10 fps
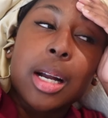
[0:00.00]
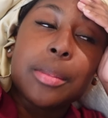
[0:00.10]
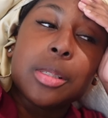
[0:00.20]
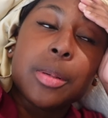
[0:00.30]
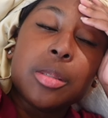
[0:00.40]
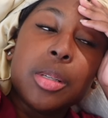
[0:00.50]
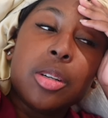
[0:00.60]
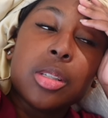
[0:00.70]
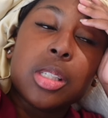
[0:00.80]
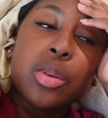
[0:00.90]
I'm supposed to be
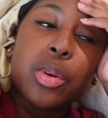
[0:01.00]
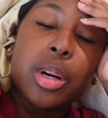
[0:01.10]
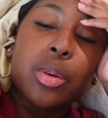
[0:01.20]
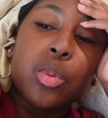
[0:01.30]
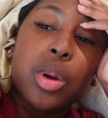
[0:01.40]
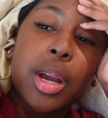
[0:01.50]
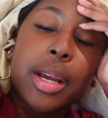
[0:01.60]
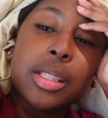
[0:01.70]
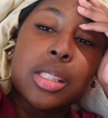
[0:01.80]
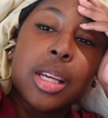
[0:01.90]
going somewhere
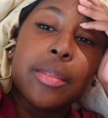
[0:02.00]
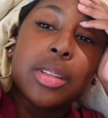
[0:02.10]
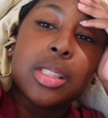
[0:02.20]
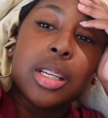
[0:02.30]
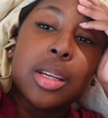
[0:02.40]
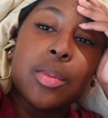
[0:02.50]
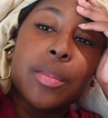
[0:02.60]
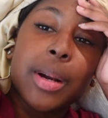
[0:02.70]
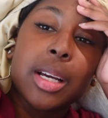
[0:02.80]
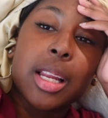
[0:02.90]
at 7:10 with
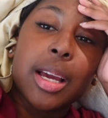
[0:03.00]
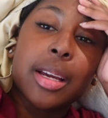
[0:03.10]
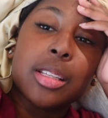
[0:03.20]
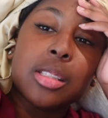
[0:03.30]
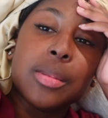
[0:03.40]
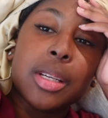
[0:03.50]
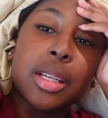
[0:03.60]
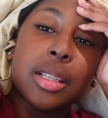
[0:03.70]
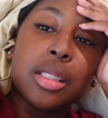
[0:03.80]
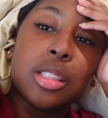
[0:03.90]
my class
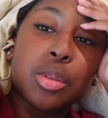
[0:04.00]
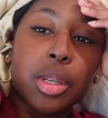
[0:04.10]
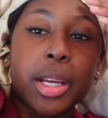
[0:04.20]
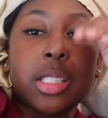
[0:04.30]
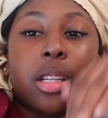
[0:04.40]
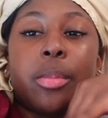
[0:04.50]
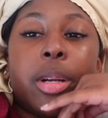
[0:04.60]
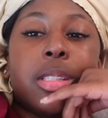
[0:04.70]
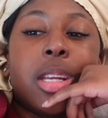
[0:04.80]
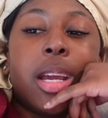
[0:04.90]
because we're like
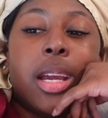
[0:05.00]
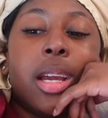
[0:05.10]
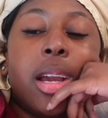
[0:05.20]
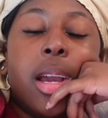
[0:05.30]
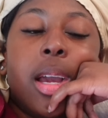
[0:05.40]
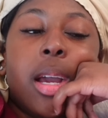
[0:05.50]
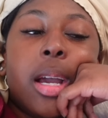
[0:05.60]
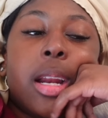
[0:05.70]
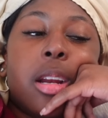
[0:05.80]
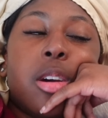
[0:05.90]
celebrating today.
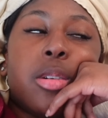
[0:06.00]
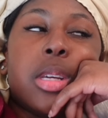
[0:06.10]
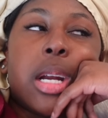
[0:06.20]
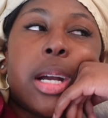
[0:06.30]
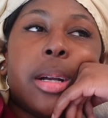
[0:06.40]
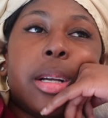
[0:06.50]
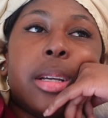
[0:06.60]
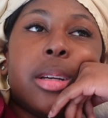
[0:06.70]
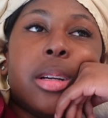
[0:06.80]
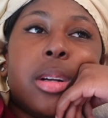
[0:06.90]
And I know that I
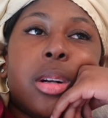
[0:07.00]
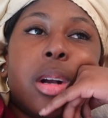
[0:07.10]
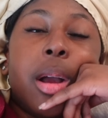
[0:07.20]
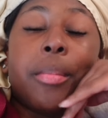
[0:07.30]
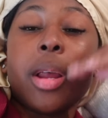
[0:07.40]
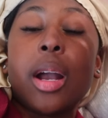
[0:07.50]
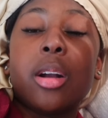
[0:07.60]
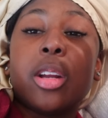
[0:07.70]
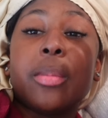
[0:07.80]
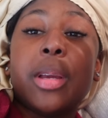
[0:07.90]
am not
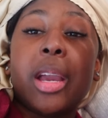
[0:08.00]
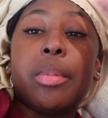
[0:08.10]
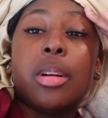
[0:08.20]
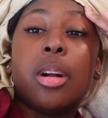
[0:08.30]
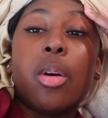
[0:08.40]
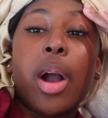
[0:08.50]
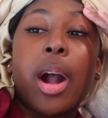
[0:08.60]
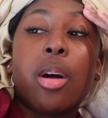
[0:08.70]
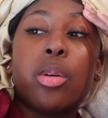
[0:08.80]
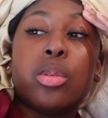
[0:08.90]
gonna be able to go
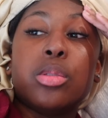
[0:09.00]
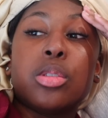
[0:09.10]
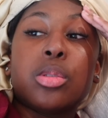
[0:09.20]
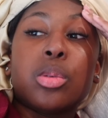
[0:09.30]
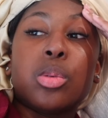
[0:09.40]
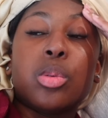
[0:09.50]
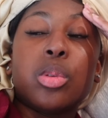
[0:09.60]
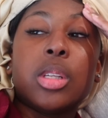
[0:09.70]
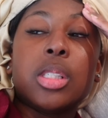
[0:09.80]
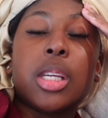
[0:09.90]
out to
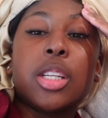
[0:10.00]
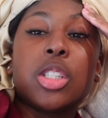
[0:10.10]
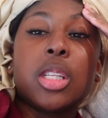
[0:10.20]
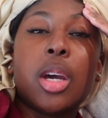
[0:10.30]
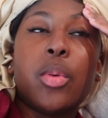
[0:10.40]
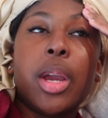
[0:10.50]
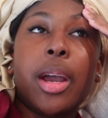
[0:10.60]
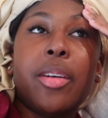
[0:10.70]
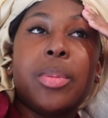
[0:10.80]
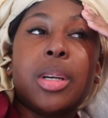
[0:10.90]
the section that we
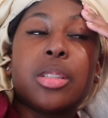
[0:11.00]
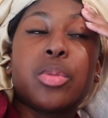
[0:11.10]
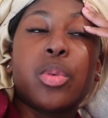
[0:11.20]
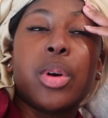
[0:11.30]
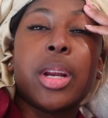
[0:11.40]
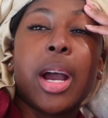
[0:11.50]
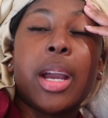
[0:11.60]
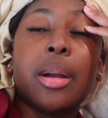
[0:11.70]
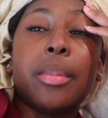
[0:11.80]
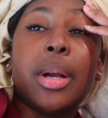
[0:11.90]
have because for one, I
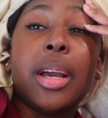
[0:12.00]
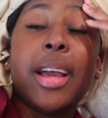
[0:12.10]
am